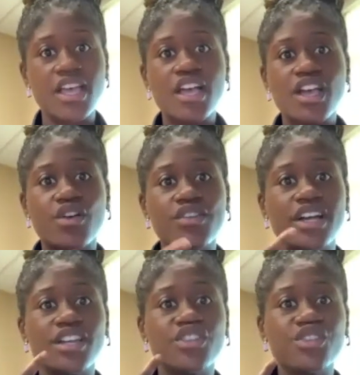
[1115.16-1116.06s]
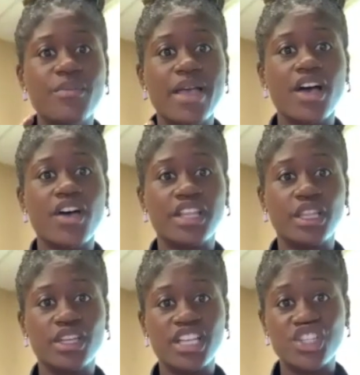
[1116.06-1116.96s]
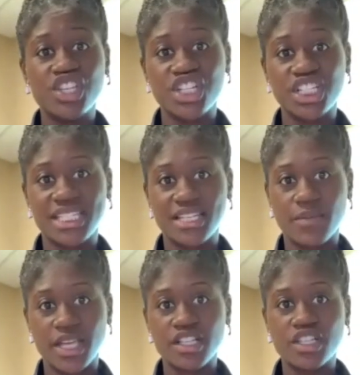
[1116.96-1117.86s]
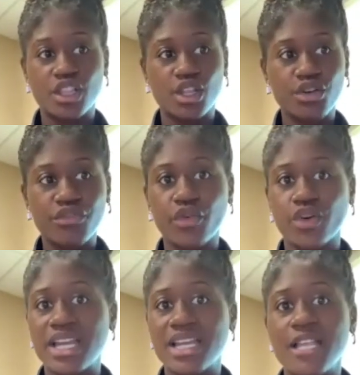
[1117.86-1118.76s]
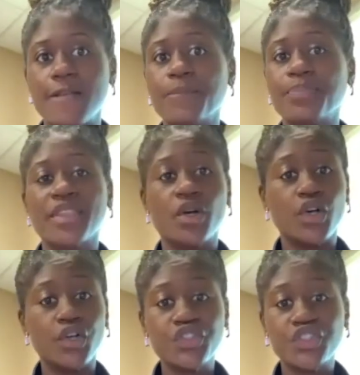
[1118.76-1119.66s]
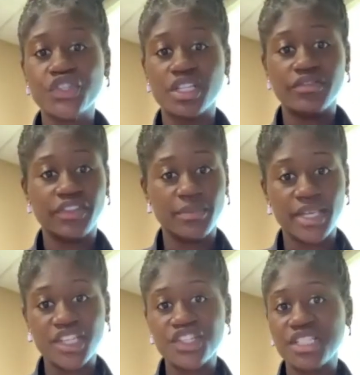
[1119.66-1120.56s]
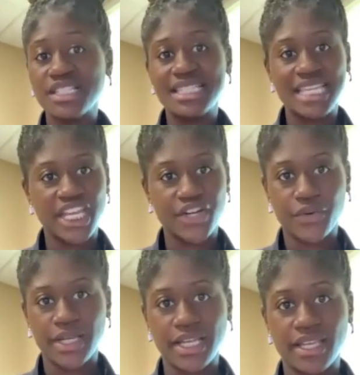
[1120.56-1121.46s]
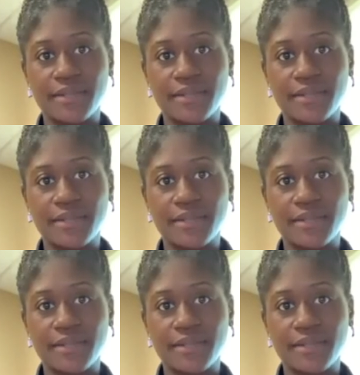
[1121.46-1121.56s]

go down in your mouth and look into your stomach to look for any ulcers, inflammations, narrowing.